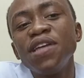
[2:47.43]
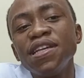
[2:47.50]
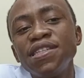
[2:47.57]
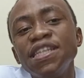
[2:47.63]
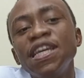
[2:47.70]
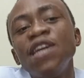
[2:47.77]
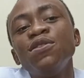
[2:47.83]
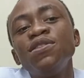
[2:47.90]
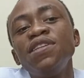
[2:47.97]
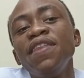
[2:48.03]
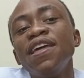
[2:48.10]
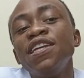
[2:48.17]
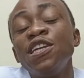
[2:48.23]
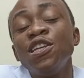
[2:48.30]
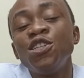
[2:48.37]
test it and you see
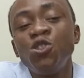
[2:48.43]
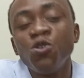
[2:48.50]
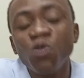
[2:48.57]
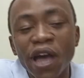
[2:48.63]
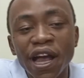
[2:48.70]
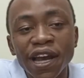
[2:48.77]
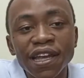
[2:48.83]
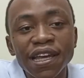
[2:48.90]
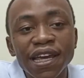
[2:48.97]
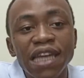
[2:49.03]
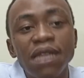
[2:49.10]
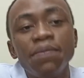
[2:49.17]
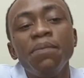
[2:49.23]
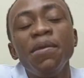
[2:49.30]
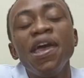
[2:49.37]
that it is sugary,
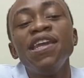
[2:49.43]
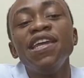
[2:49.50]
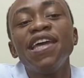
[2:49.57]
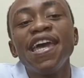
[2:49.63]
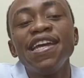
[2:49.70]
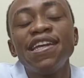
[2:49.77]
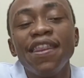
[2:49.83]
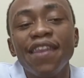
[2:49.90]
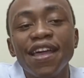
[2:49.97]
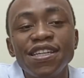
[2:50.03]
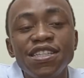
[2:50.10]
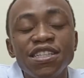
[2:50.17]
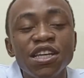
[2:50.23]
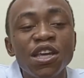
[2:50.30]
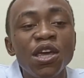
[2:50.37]
it may be an indicator
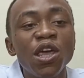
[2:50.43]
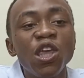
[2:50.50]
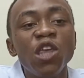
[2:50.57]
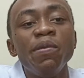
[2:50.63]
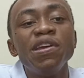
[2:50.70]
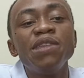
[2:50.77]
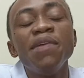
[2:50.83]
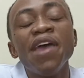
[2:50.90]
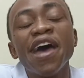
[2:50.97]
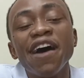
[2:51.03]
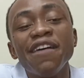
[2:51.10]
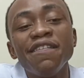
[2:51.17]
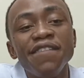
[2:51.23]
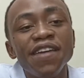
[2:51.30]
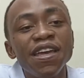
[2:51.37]
that you may be
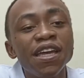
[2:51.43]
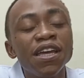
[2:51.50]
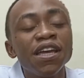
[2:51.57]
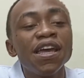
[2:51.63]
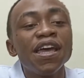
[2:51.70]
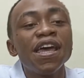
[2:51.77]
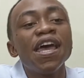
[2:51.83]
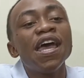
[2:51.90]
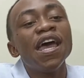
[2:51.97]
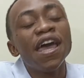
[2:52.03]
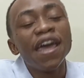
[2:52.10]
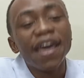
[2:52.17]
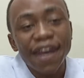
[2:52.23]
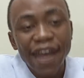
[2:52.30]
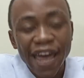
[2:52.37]
having
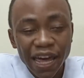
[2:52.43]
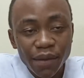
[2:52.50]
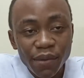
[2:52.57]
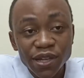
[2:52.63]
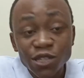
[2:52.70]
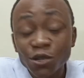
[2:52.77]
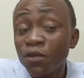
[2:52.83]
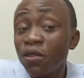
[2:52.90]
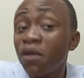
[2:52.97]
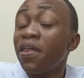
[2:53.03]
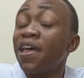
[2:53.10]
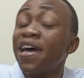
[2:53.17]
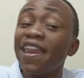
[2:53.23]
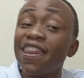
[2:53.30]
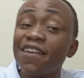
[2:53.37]
diabetes. Although
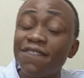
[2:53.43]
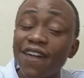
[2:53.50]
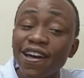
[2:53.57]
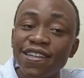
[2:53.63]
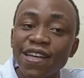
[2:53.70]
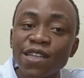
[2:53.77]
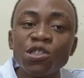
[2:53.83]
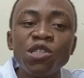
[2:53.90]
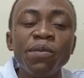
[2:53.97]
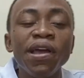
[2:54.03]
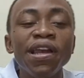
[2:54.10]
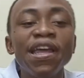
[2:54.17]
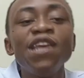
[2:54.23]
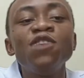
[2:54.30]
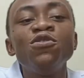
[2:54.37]
there are other factors which may
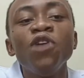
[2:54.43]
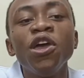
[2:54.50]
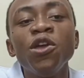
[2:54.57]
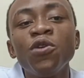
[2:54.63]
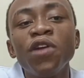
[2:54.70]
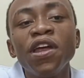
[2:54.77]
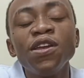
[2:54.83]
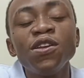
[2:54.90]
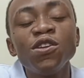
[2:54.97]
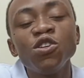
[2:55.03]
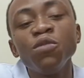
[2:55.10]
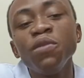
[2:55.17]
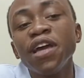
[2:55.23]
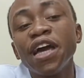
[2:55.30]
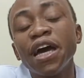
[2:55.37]
lead to your urine to
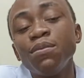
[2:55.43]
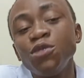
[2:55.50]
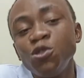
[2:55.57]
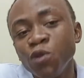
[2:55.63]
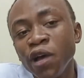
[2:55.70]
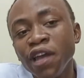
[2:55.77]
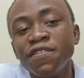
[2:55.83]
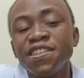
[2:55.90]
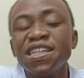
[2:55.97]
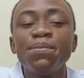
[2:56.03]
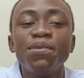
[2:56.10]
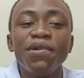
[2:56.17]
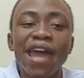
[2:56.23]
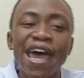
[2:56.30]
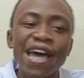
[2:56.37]
become sugary. For
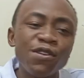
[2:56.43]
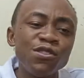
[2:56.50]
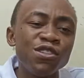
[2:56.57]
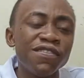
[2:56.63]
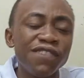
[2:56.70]
example, diet which you